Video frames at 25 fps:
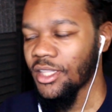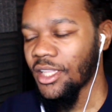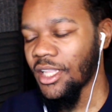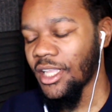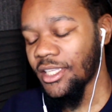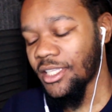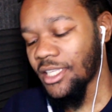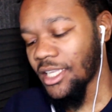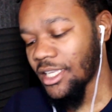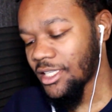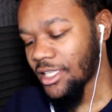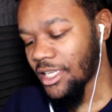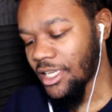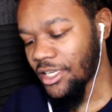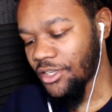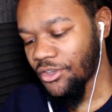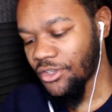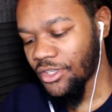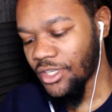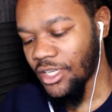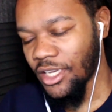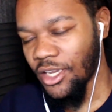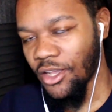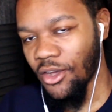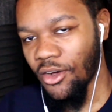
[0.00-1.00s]
It's, it's
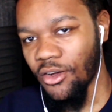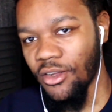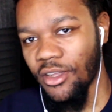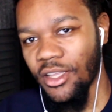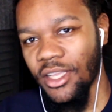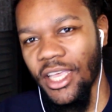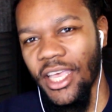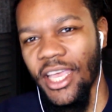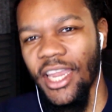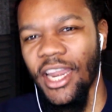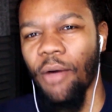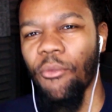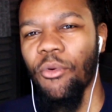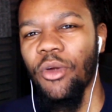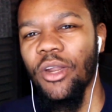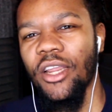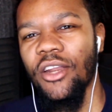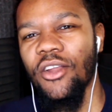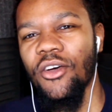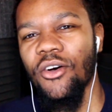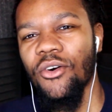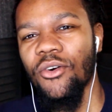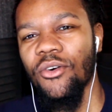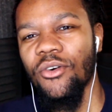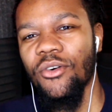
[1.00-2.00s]
interesting, though. And I want to
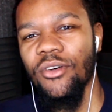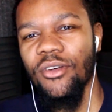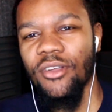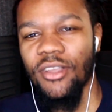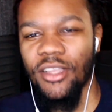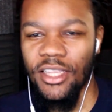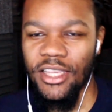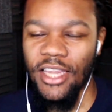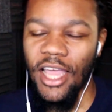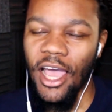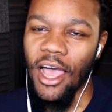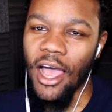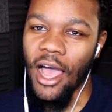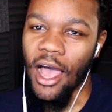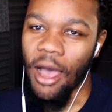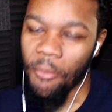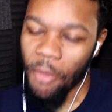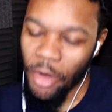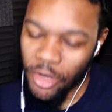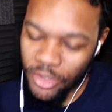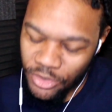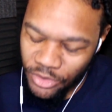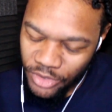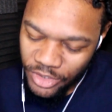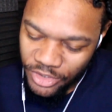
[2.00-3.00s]
know... Now,
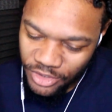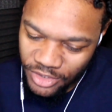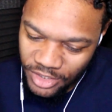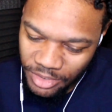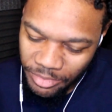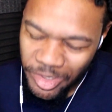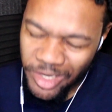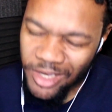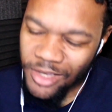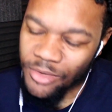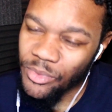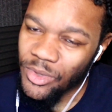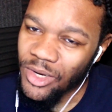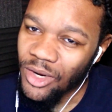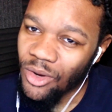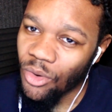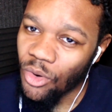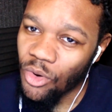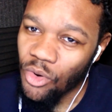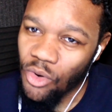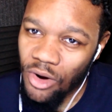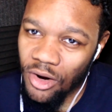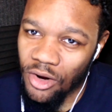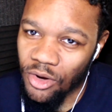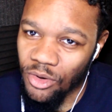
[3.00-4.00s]
I'm also interested because we know
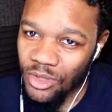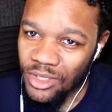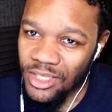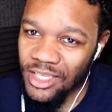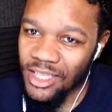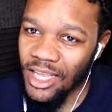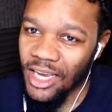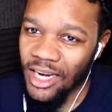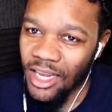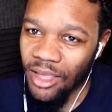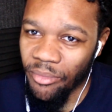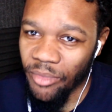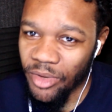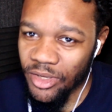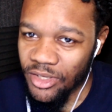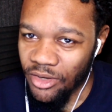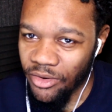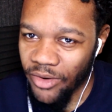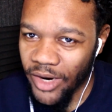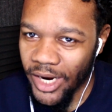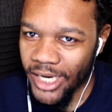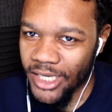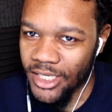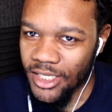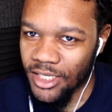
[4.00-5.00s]
Kuroko studied
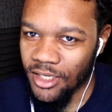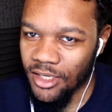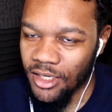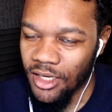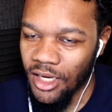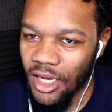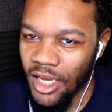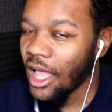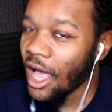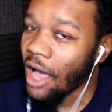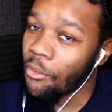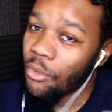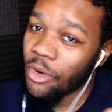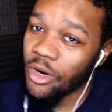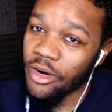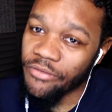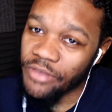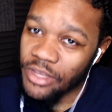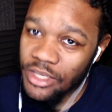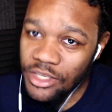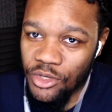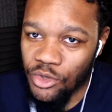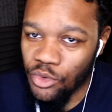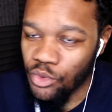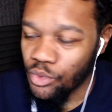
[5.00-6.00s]
misdirection. I wonder
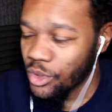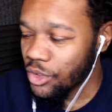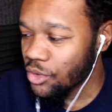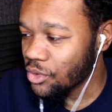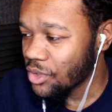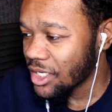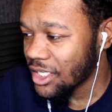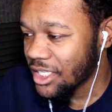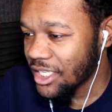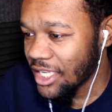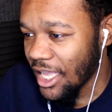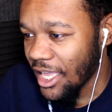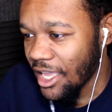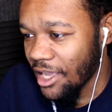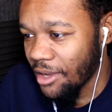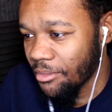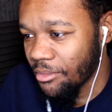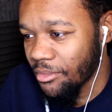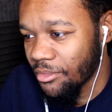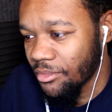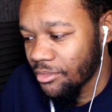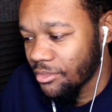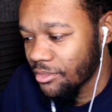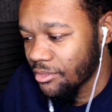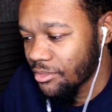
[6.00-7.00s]
if this dude went through the
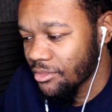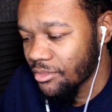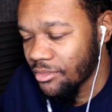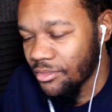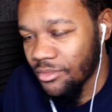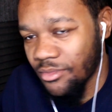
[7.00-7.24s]
same...